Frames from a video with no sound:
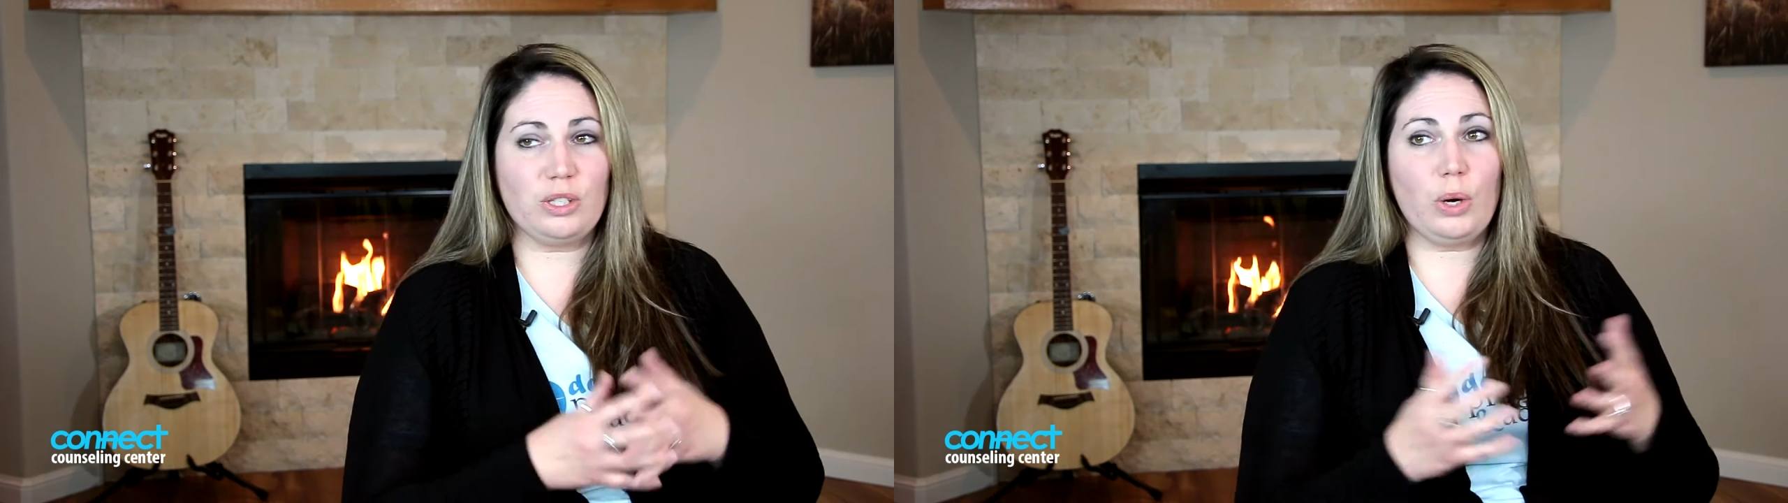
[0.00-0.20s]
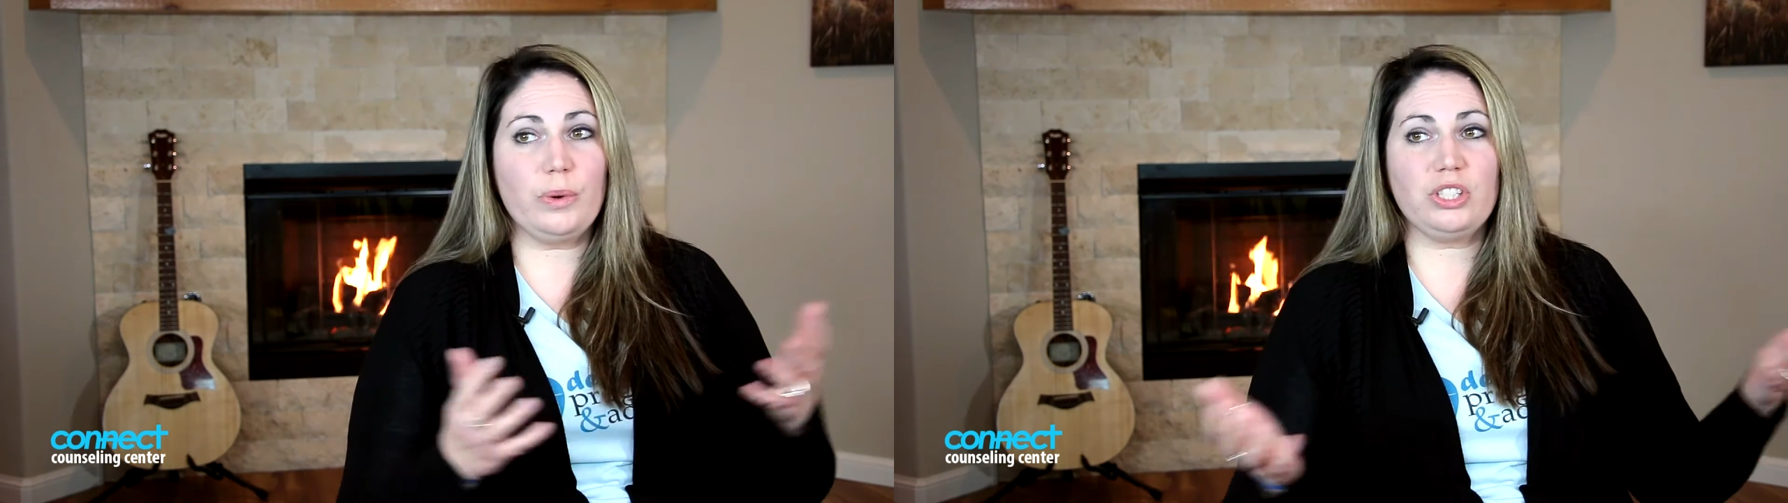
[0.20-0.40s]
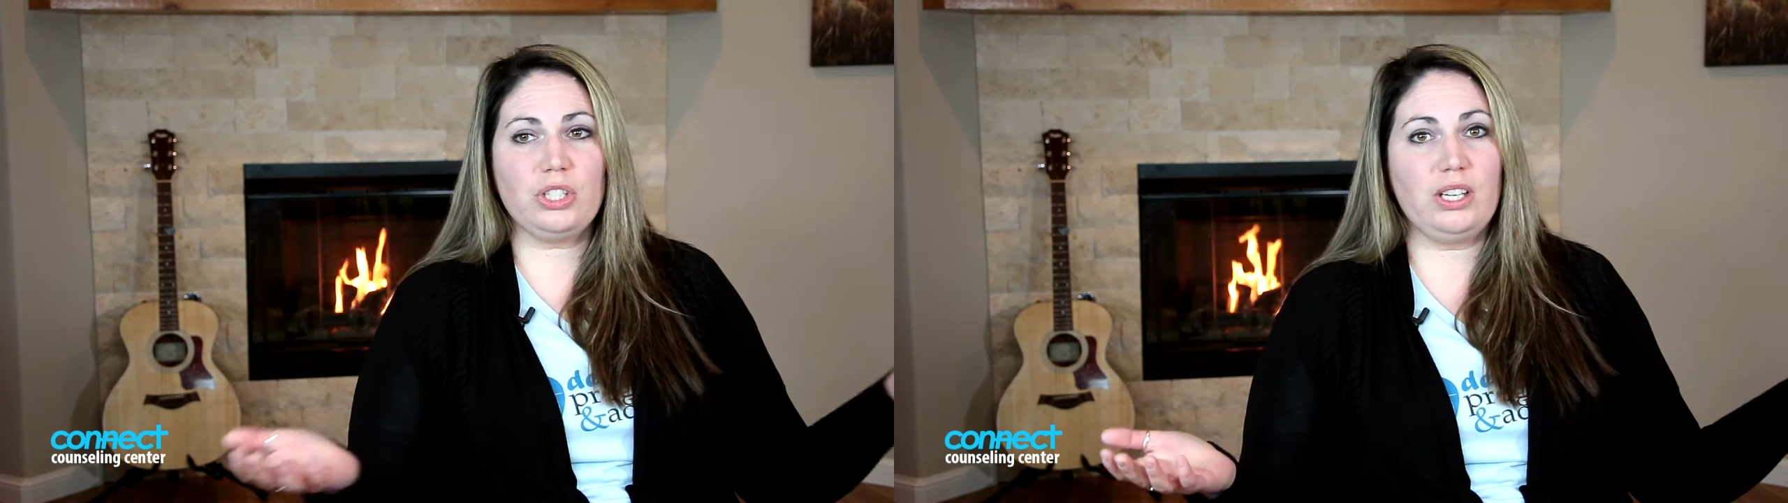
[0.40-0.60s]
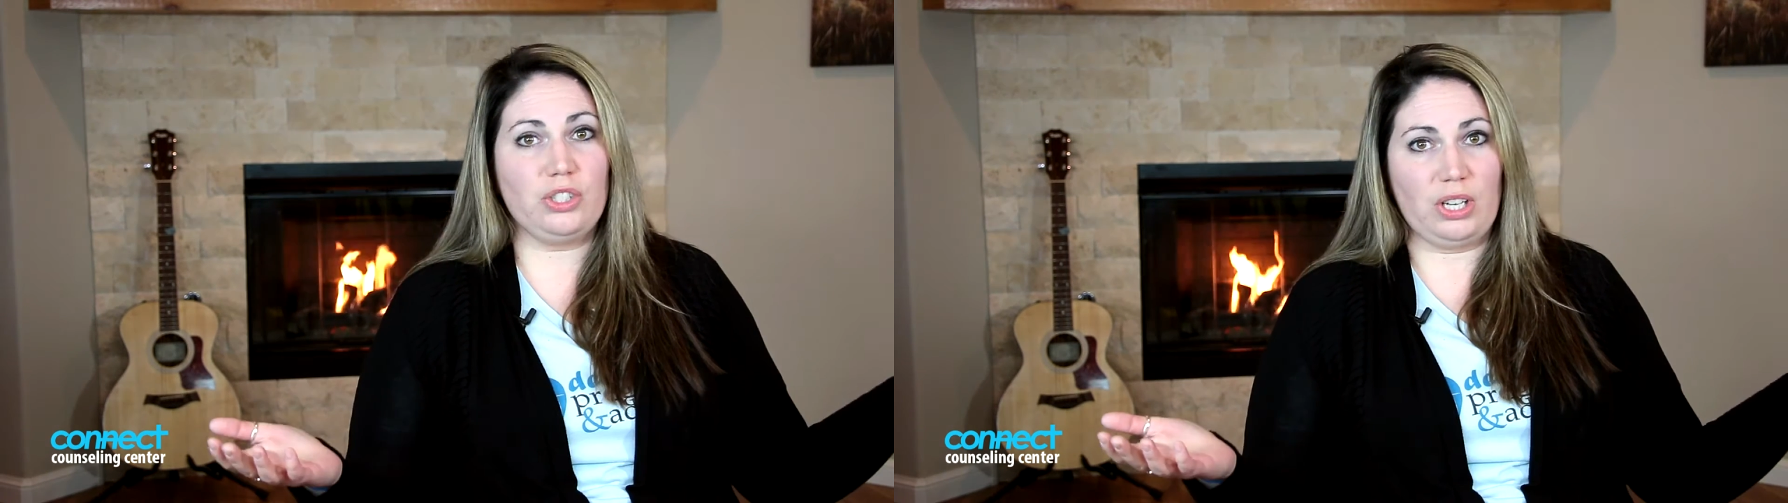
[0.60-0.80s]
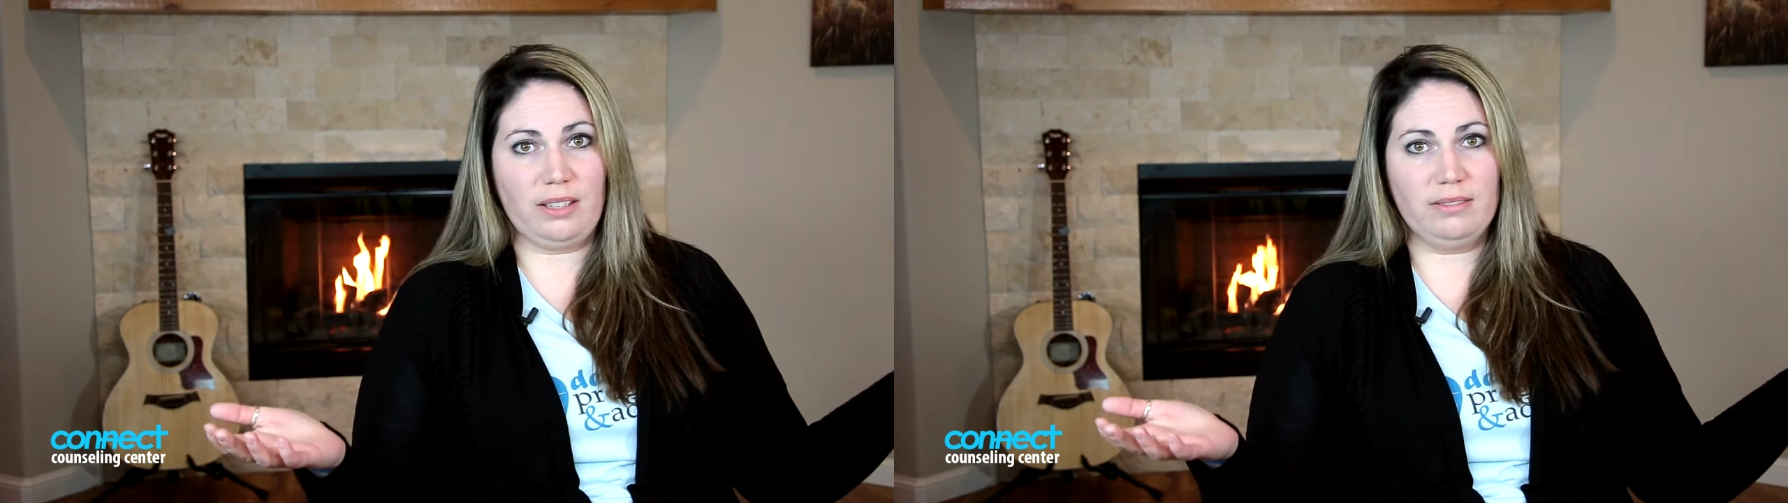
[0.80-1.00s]
always
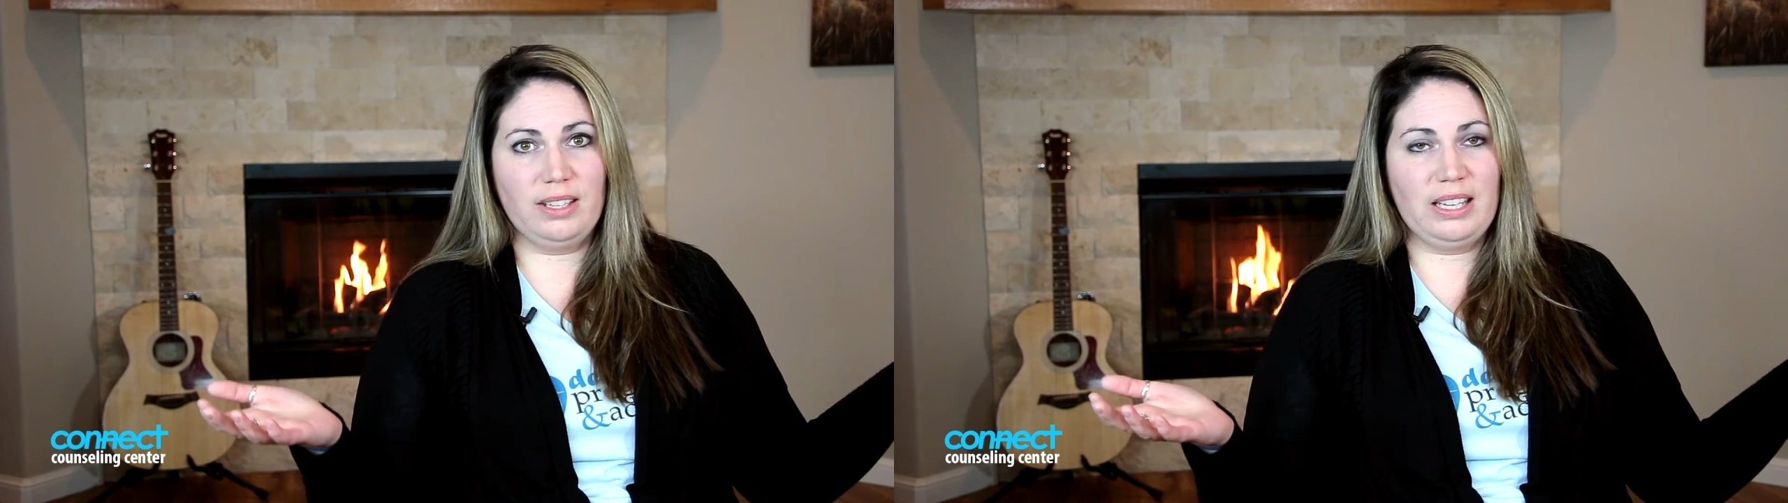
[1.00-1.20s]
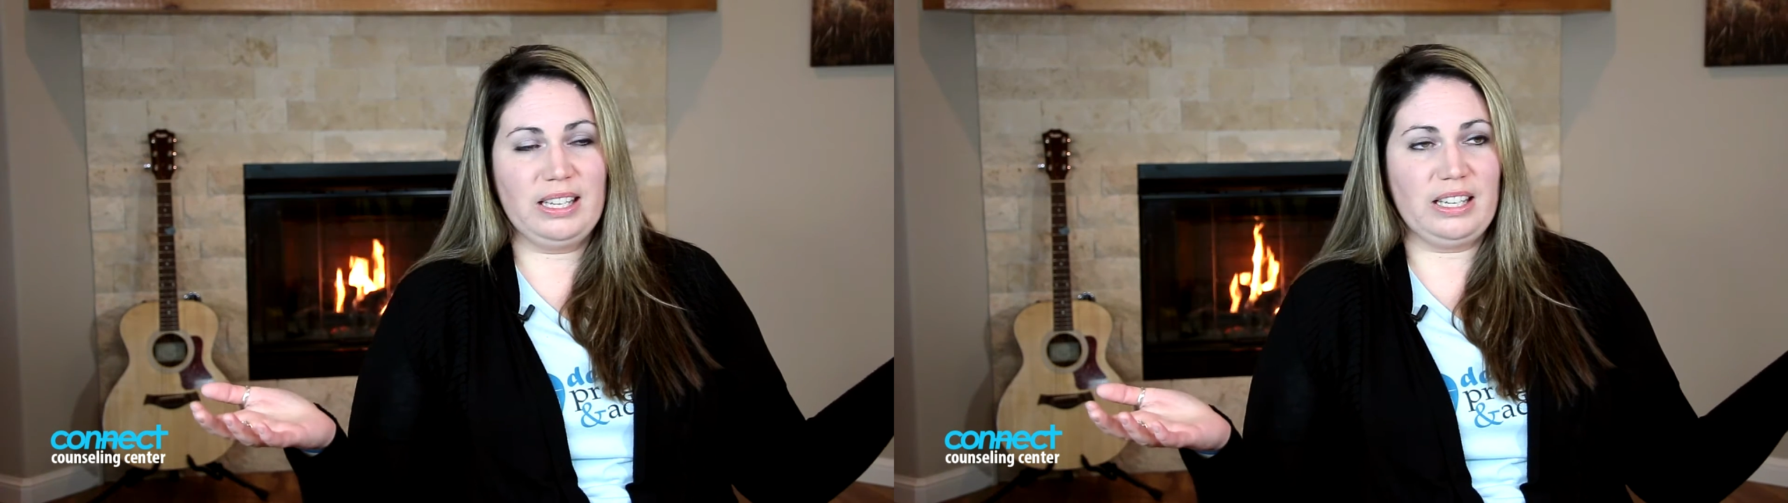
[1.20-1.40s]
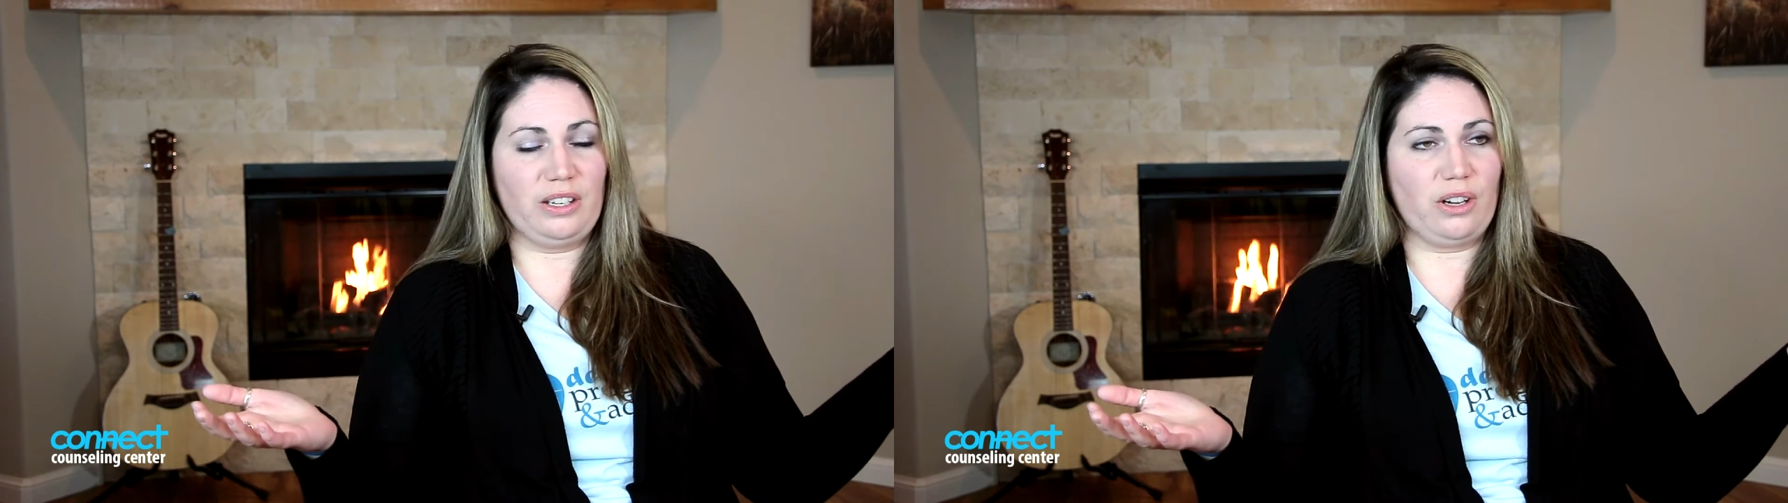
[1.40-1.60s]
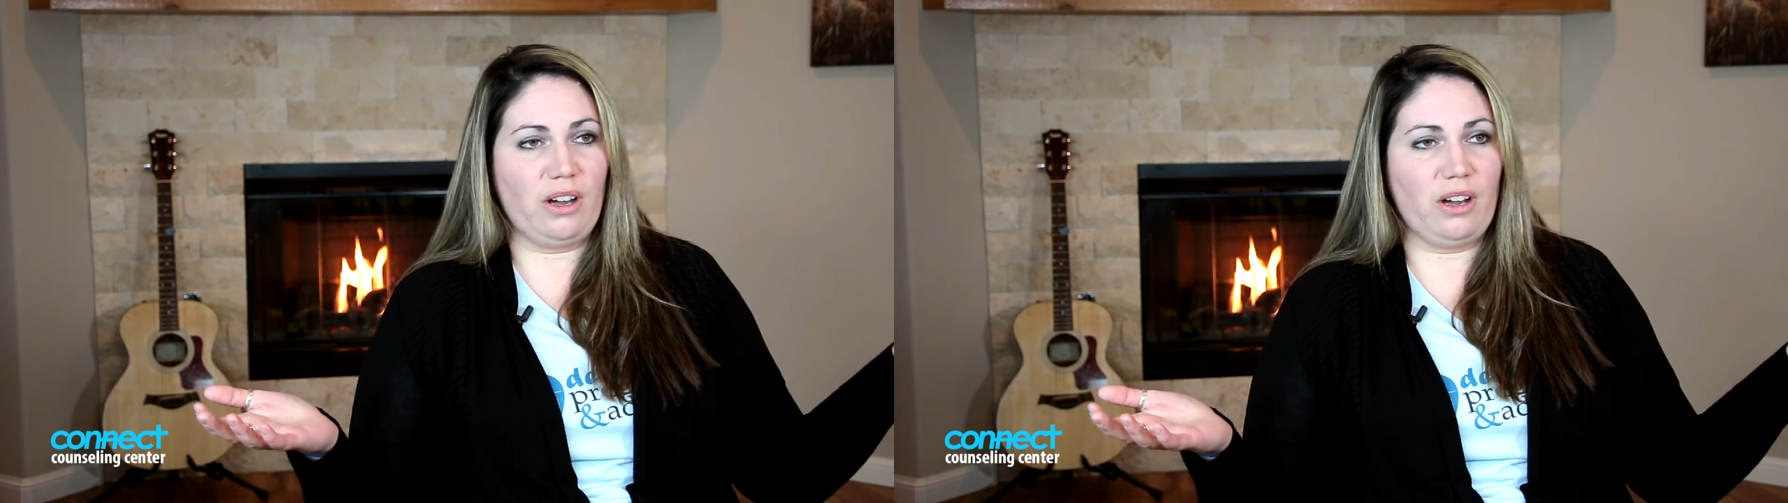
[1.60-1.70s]
changing in a